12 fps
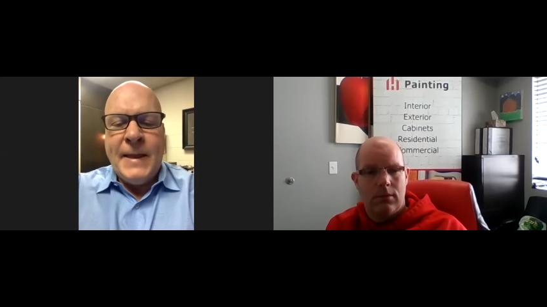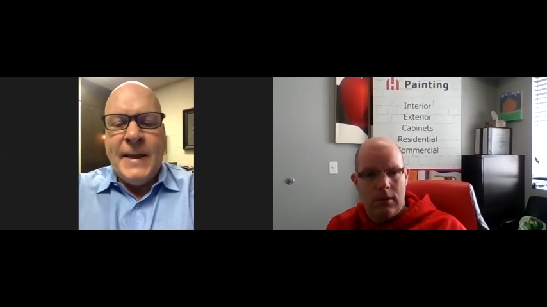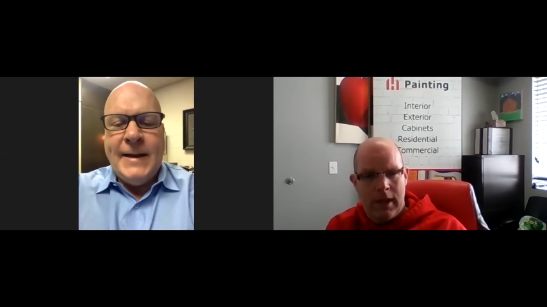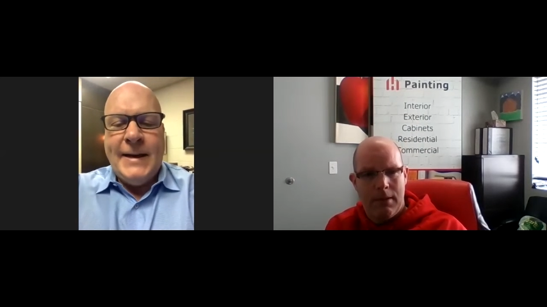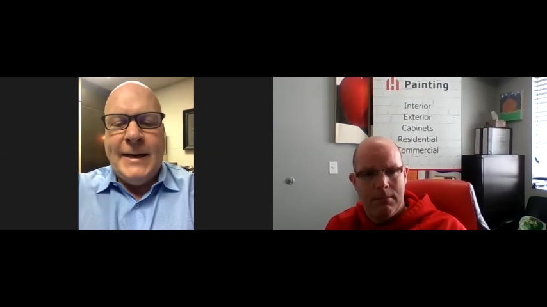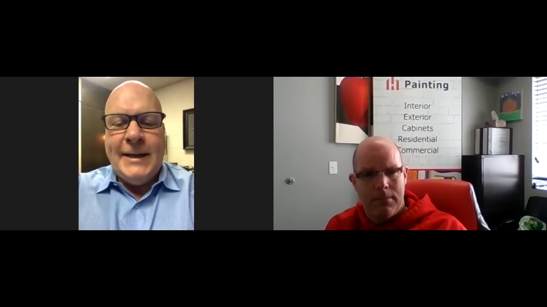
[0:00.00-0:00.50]
Speaker 1: Um,
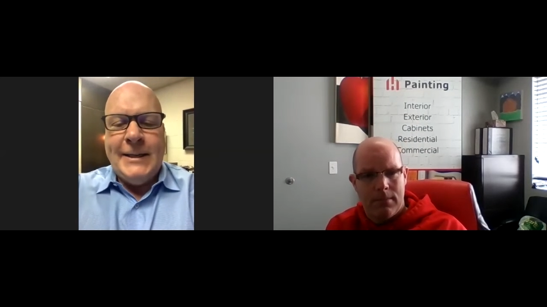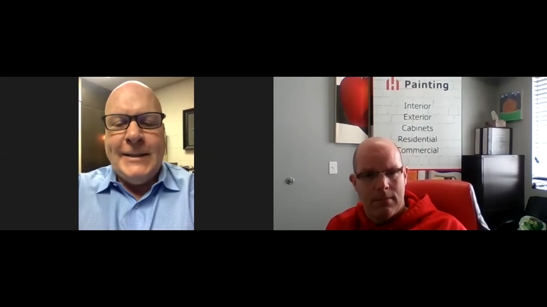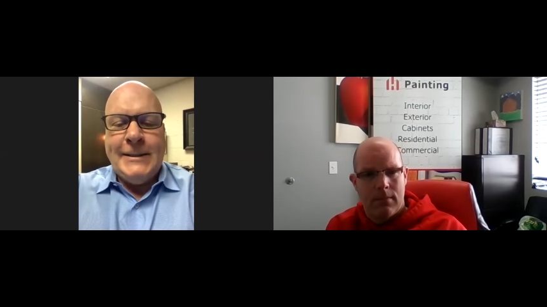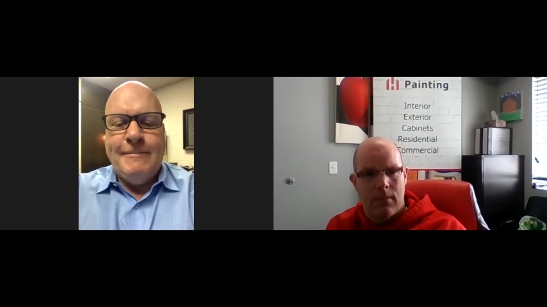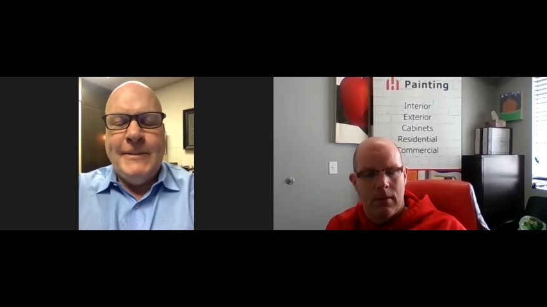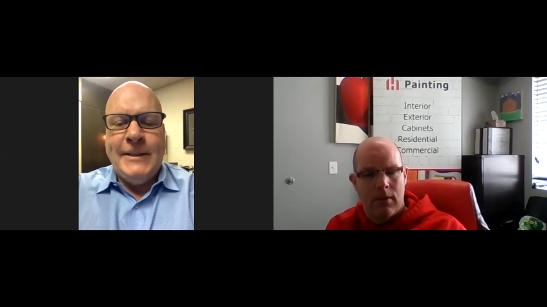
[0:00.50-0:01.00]
yeah.
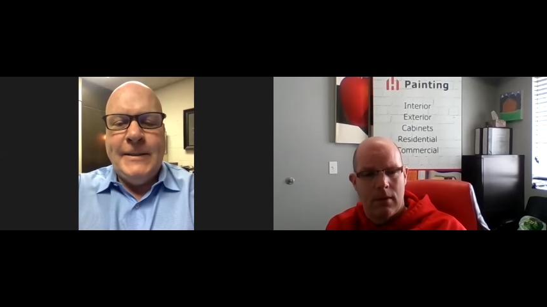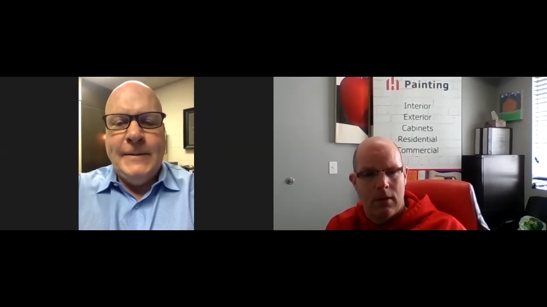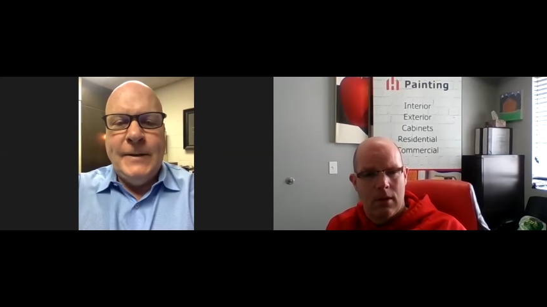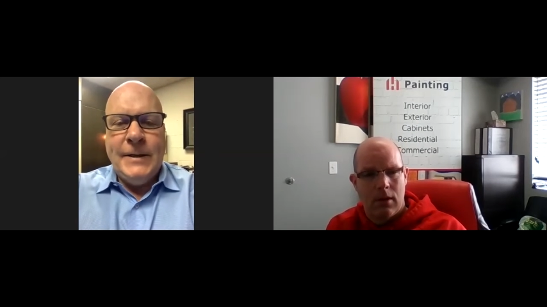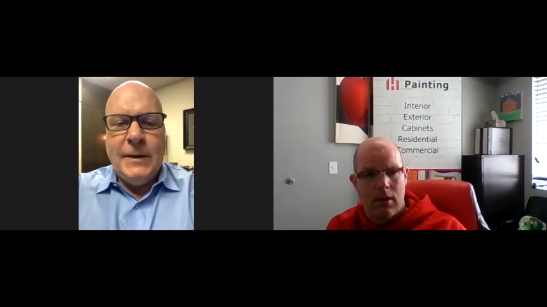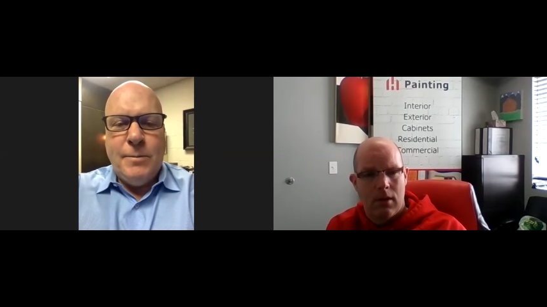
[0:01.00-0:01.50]
we,
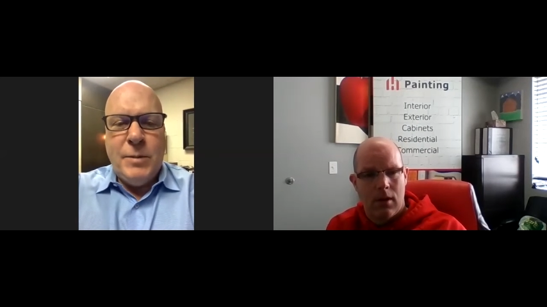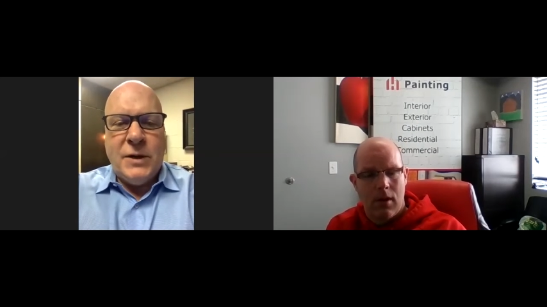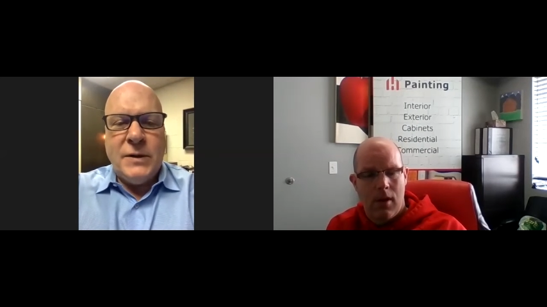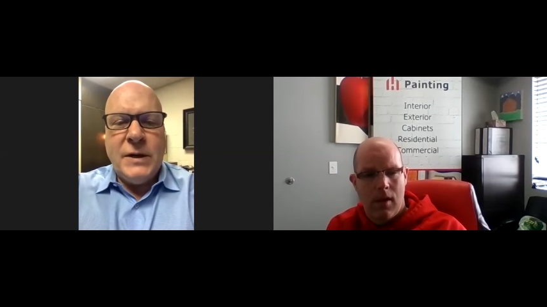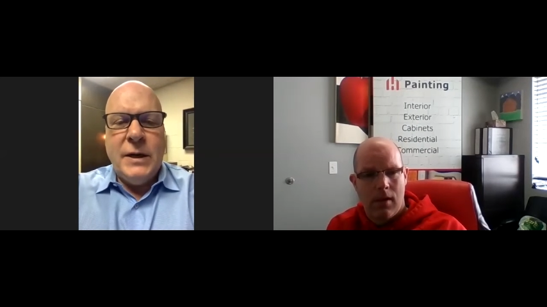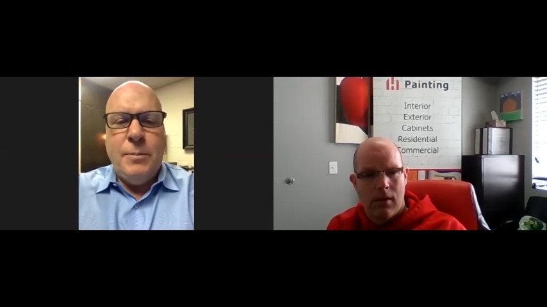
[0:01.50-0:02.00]
we did a
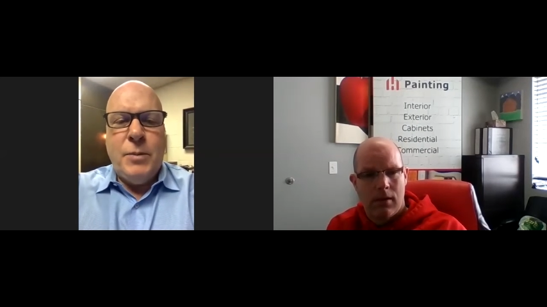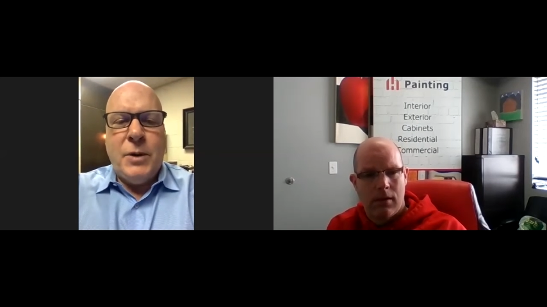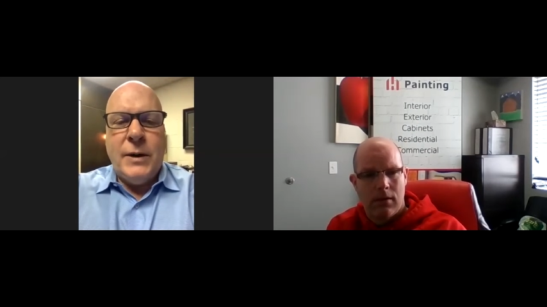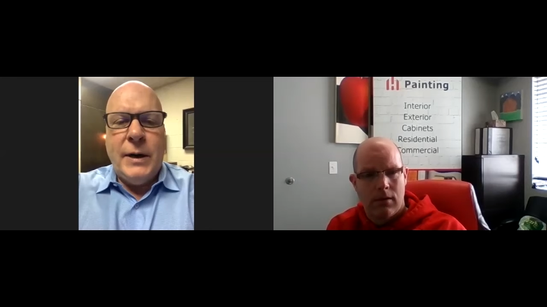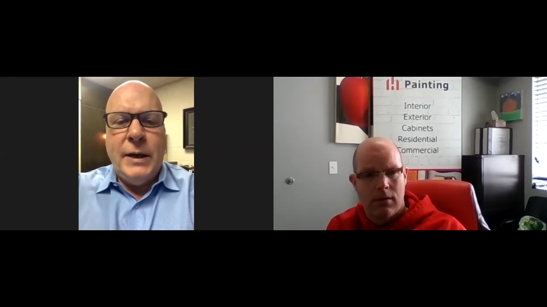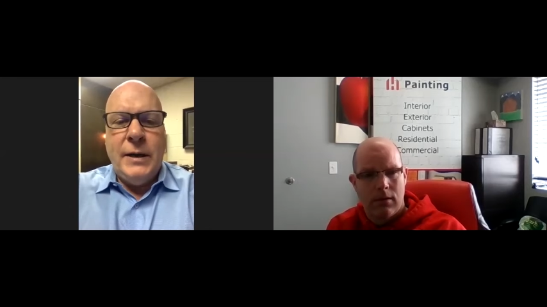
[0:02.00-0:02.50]
balcony
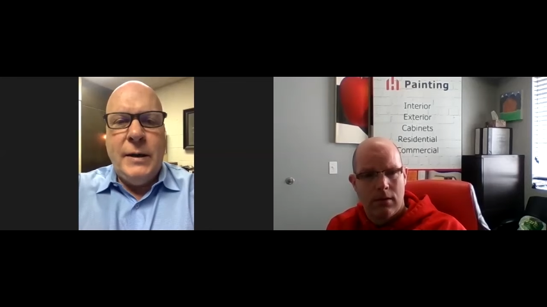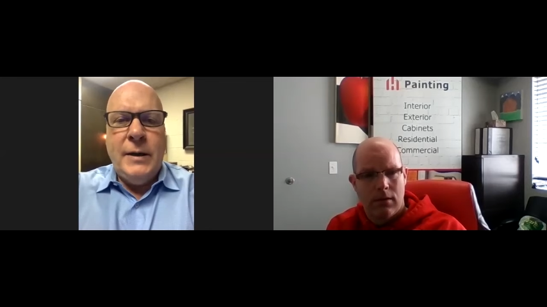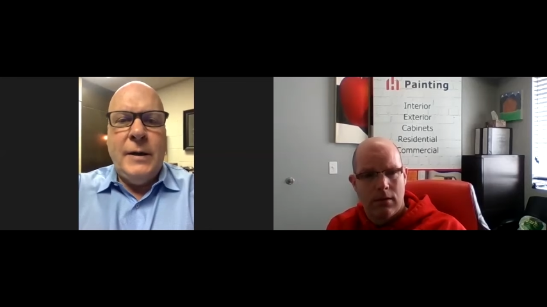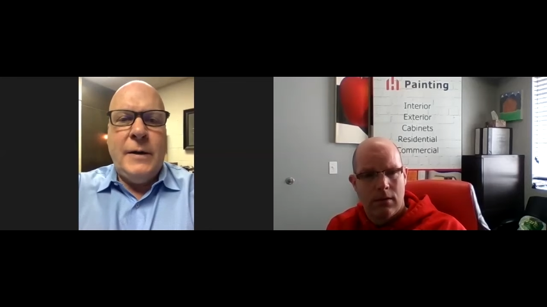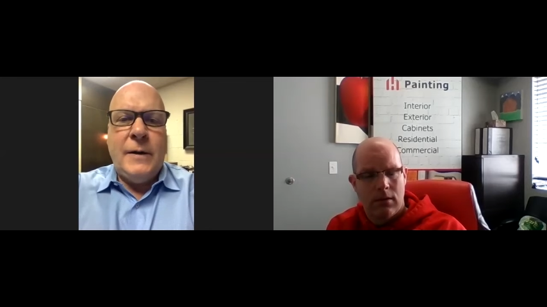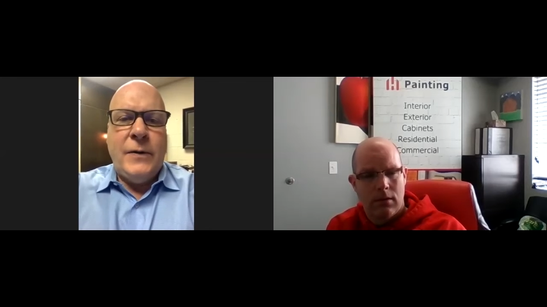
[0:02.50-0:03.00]

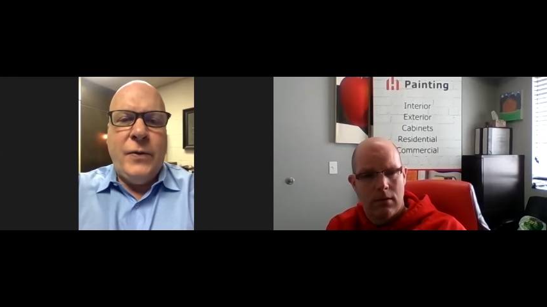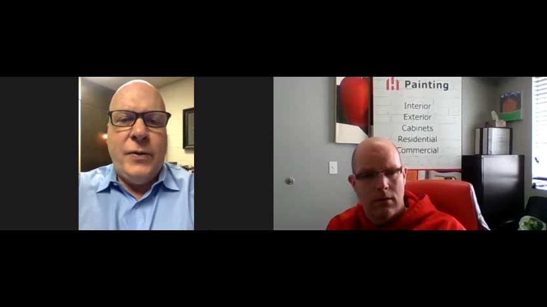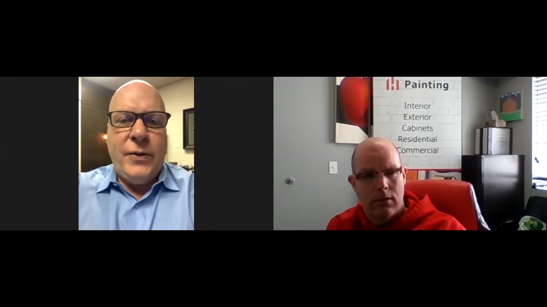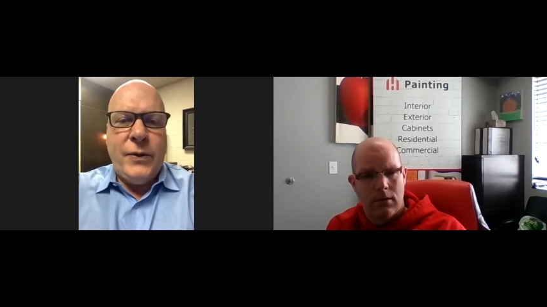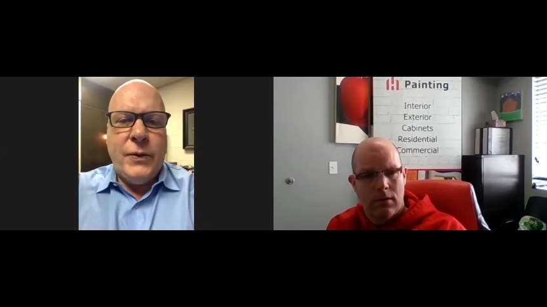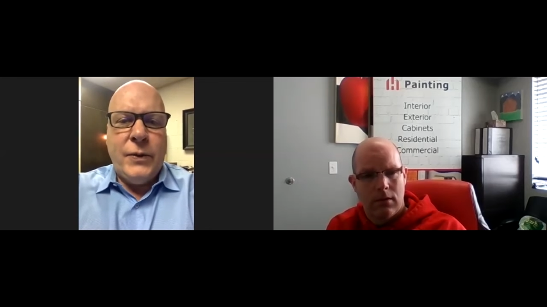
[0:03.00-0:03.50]
party on
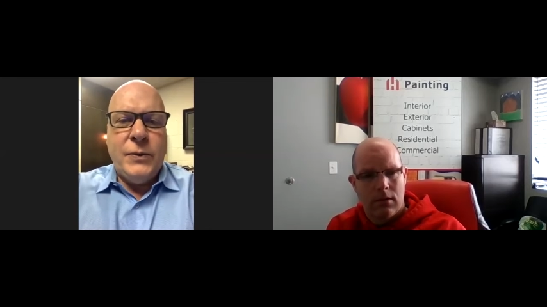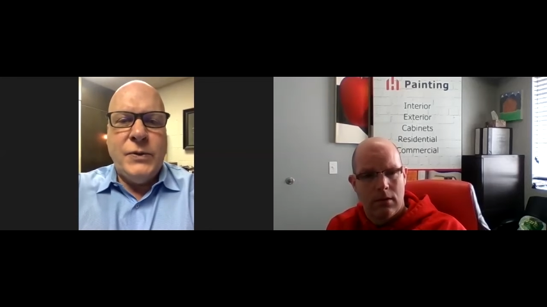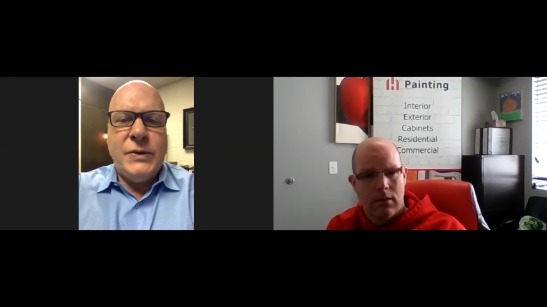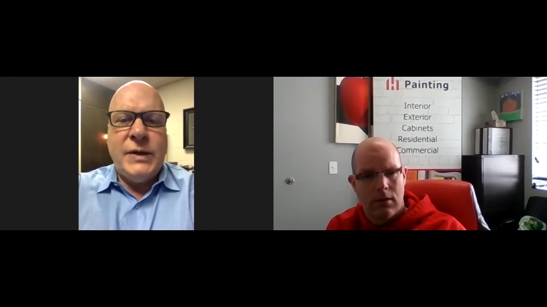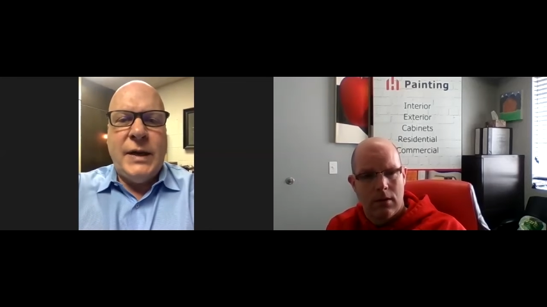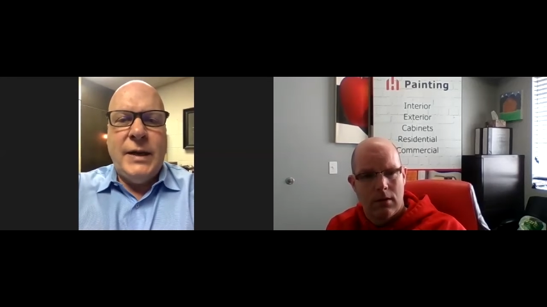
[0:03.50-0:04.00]

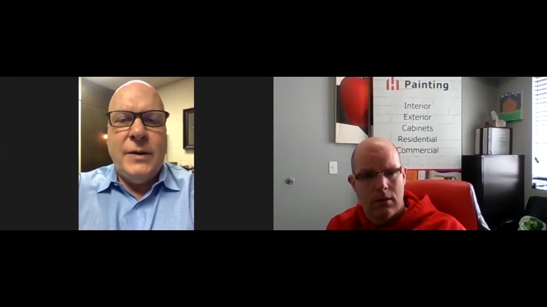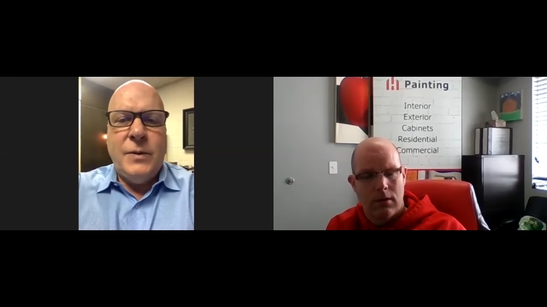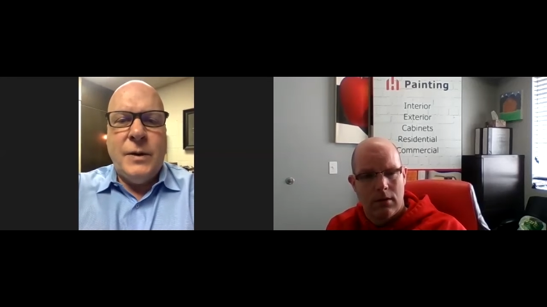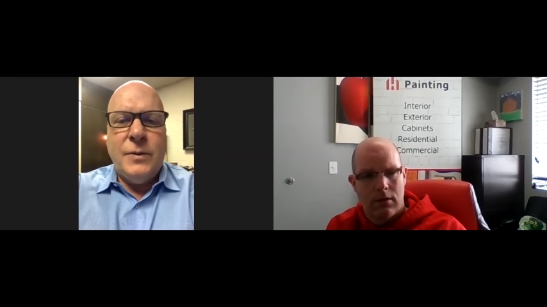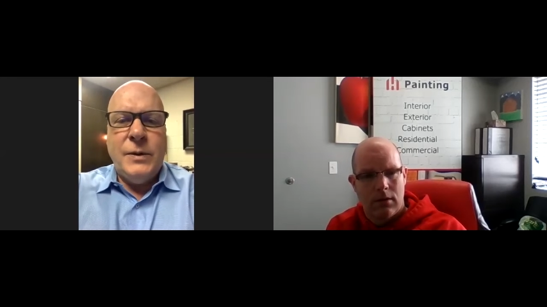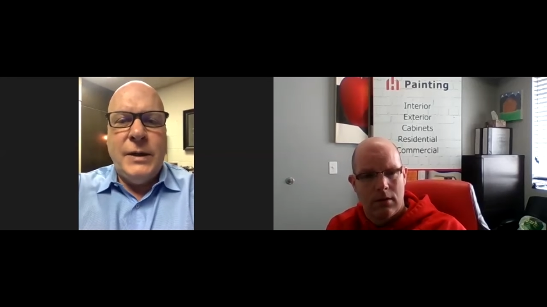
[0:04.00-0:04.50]
Thursday
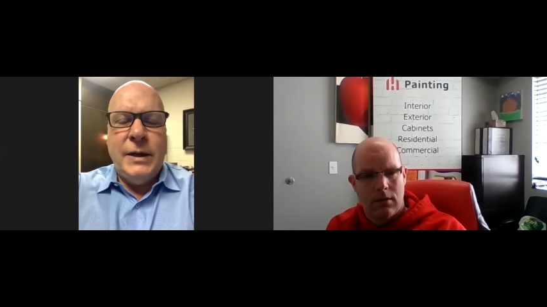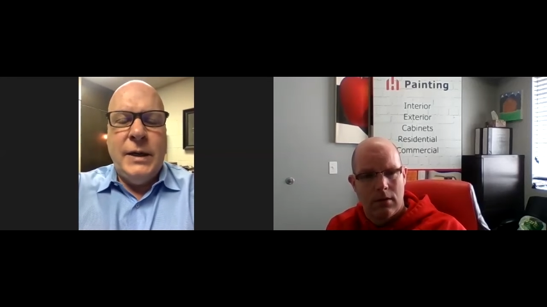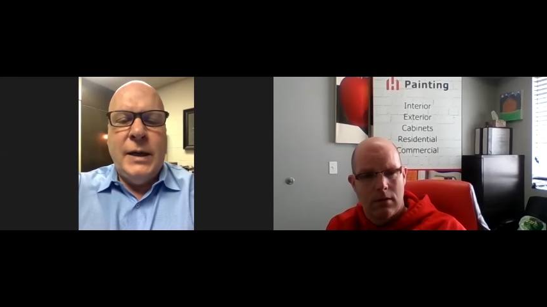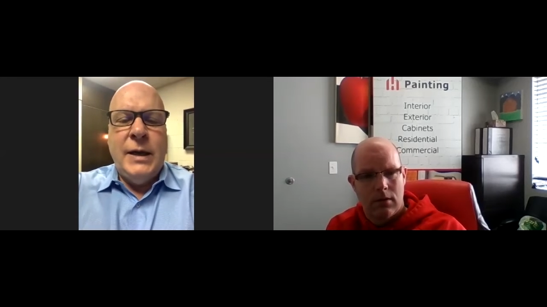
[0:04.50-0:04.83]
where we